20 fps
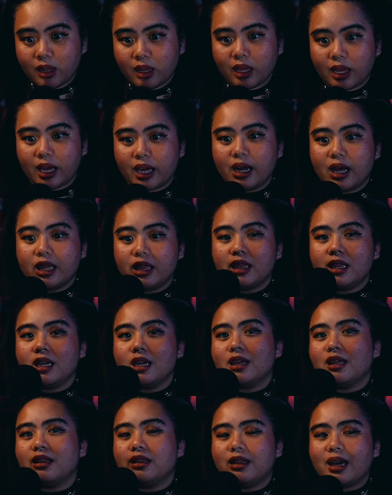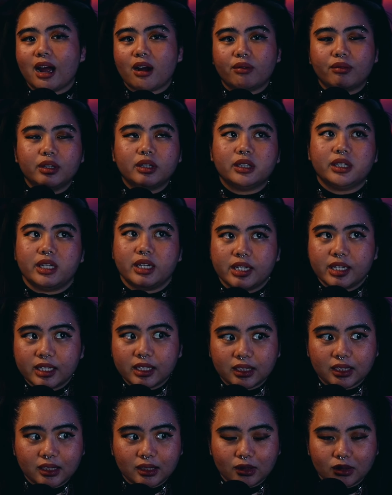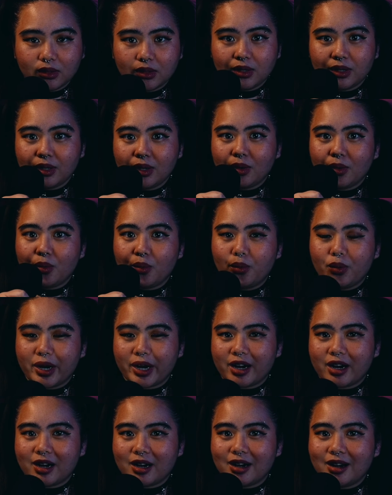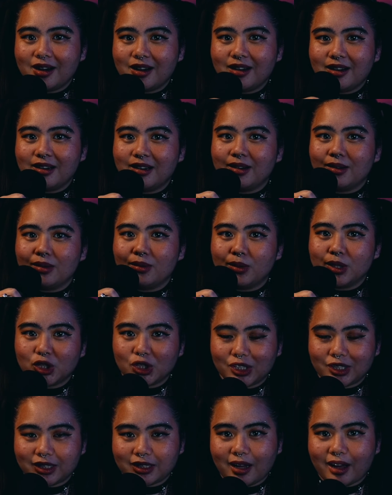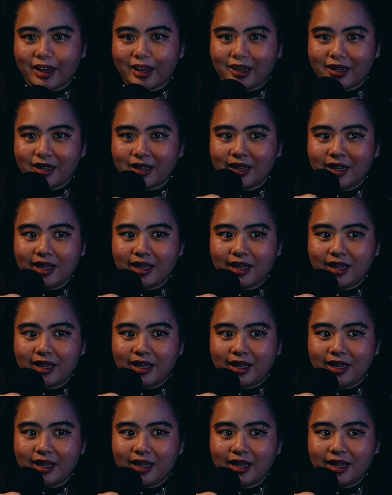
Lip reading: And I think that really is where witch society,